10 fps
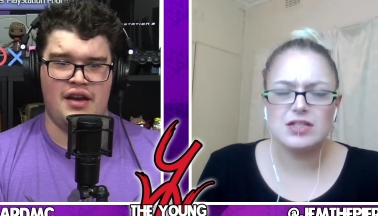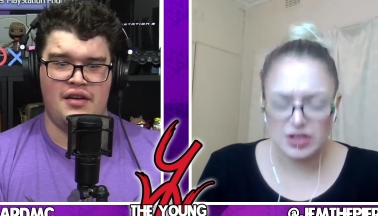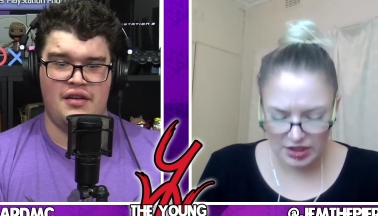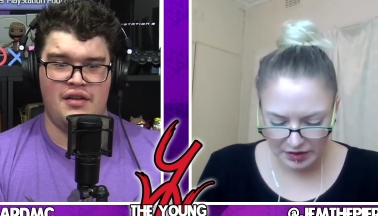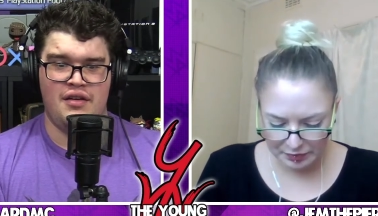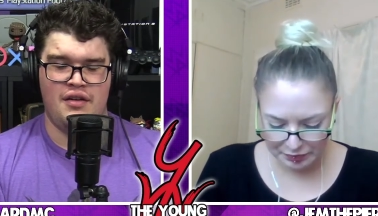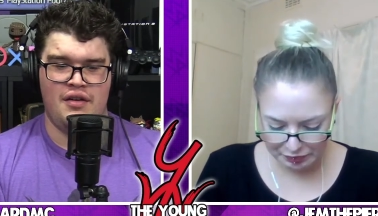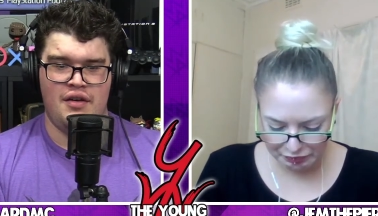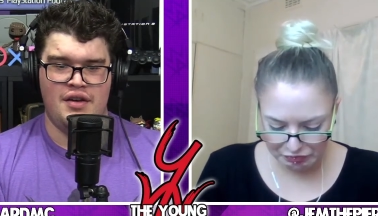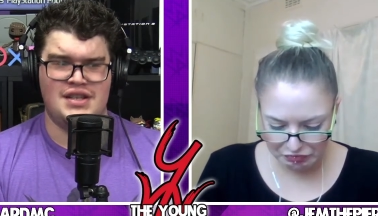Speaker 1: 630?
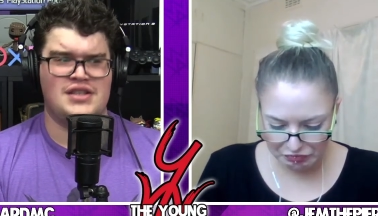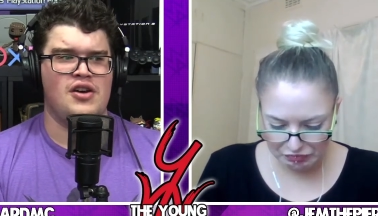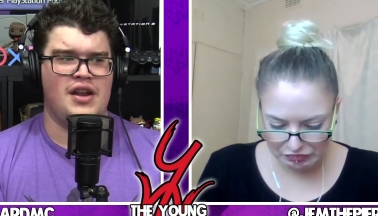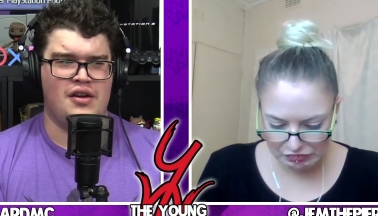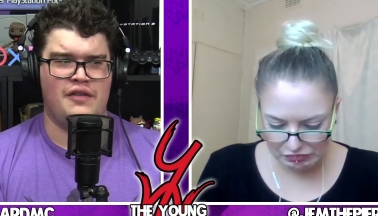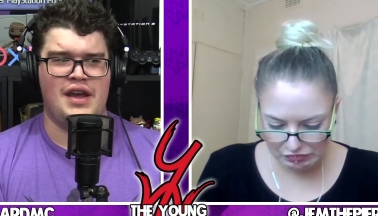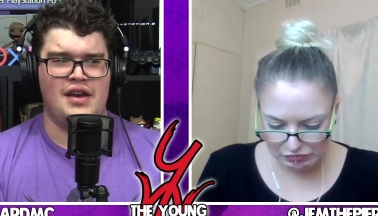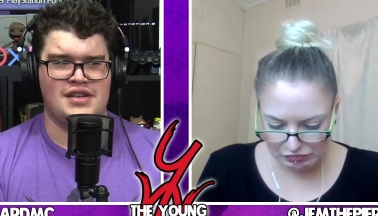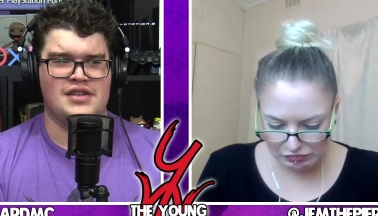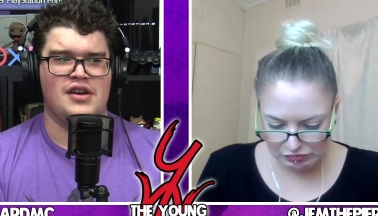
Speaker 2: 630, not
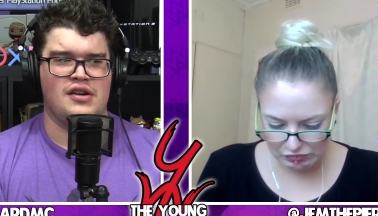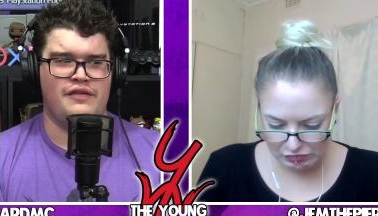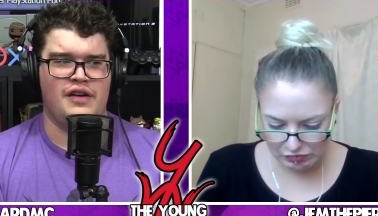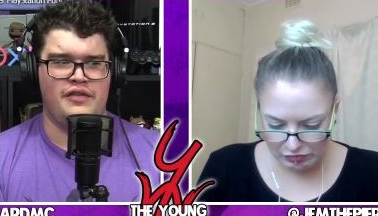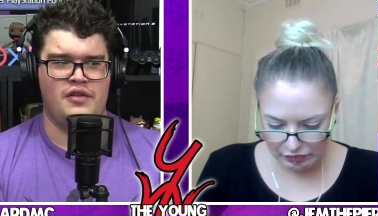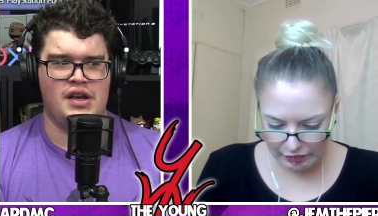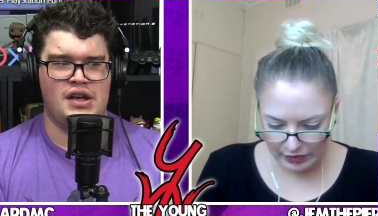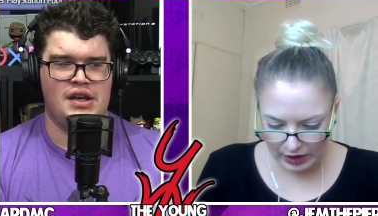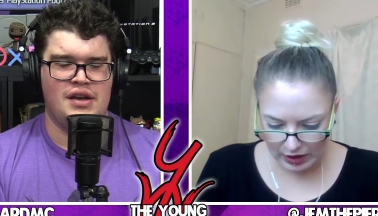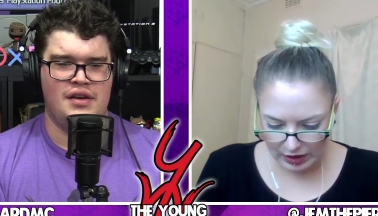630, not 540.
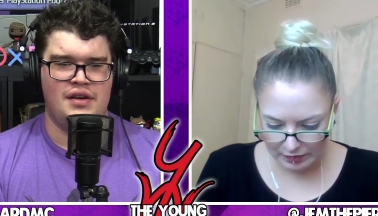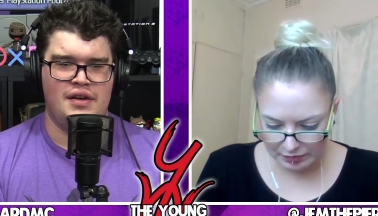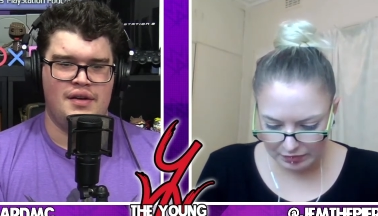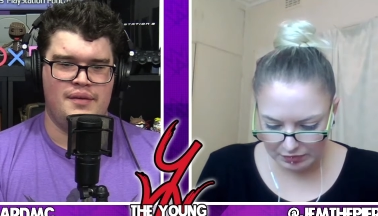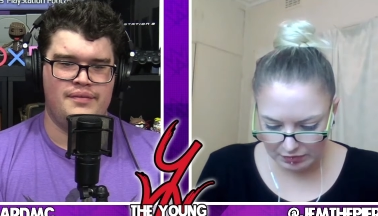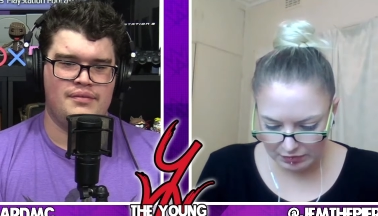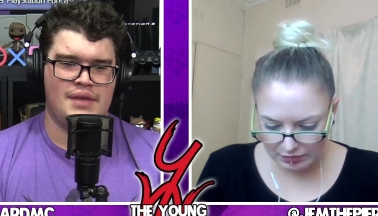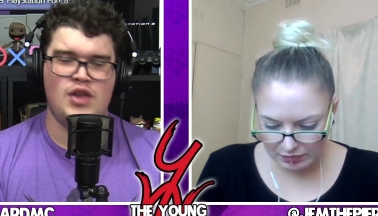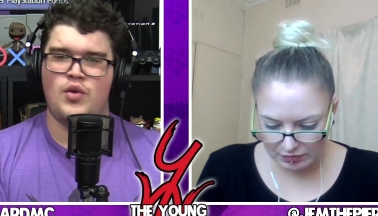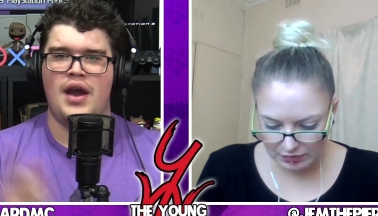
Speaker 1: Yeah.
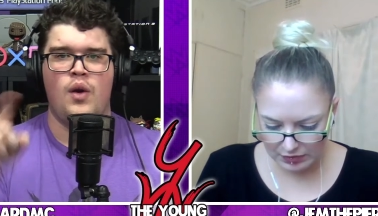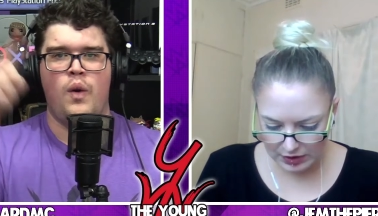
Speaker 2: Either way,